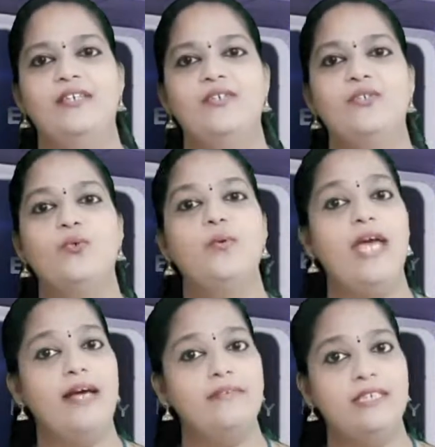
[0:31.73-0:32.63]
So we
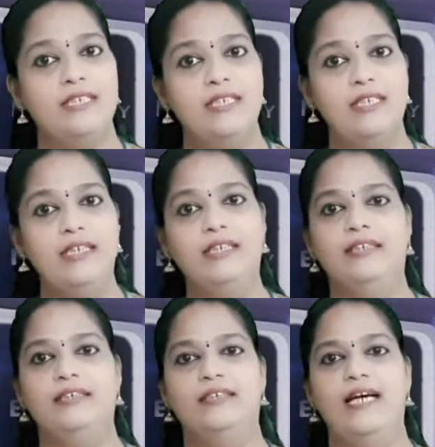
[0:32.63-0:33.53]
have
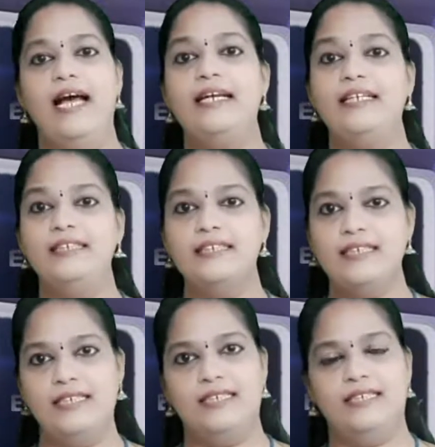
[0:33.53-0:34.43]
learned and
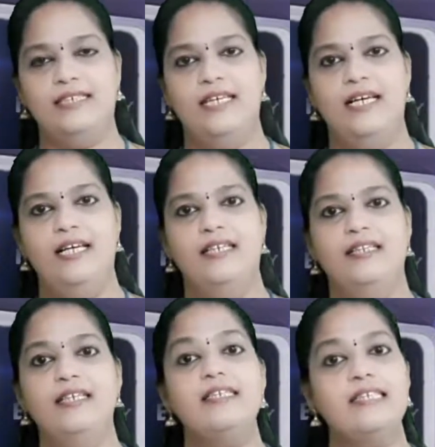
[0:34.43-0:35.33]
discussed
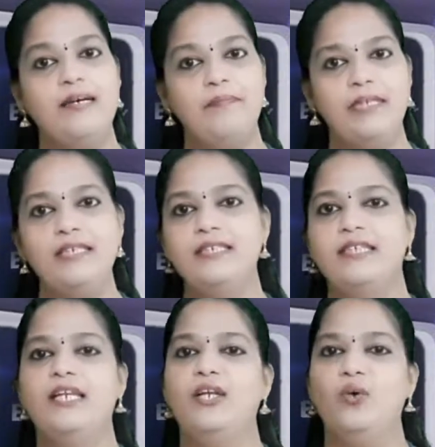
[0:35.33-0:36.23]
the receptors
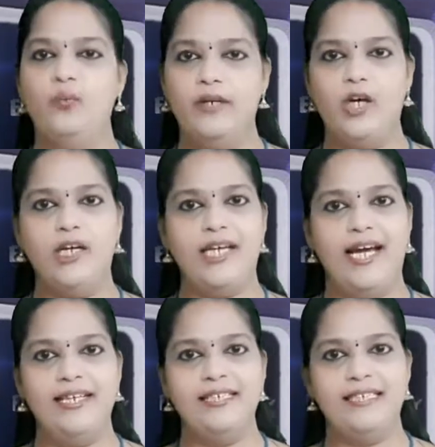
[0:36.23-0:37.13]
in lower
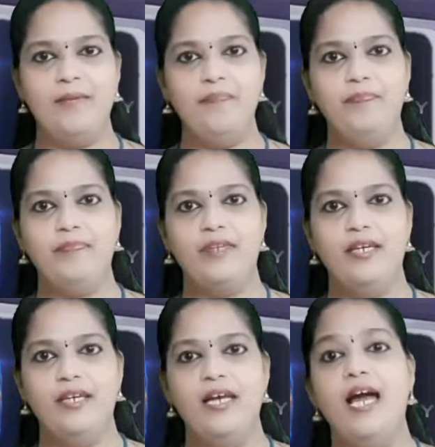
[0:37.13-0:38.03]
organism
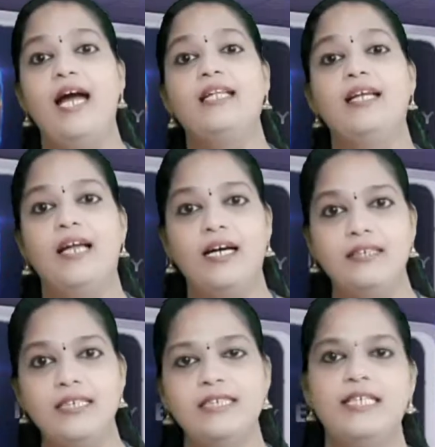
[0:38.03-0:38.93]
and the
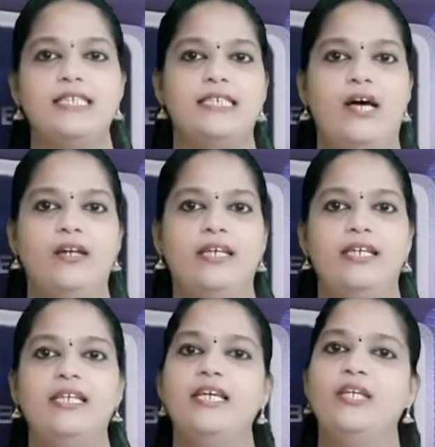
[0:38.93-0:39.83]
largest sense
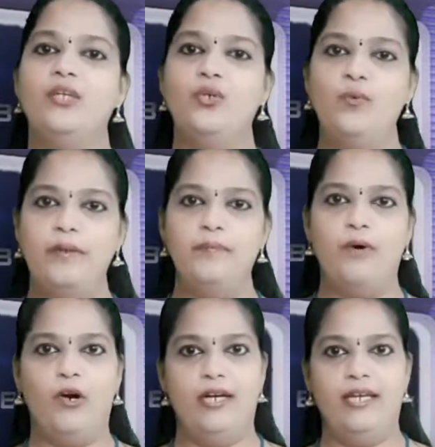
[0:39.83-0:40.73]
organ in human
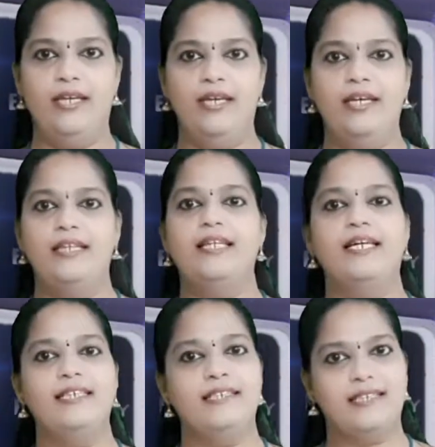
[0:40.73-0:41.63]
body,
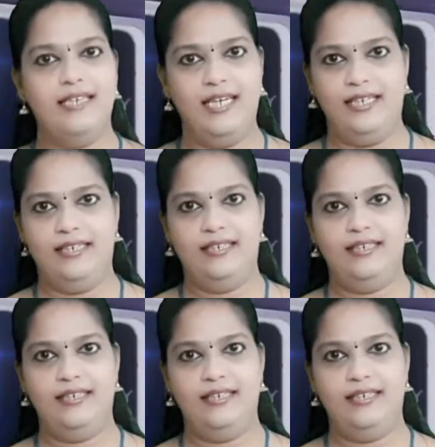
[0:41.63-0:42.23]
that is skin,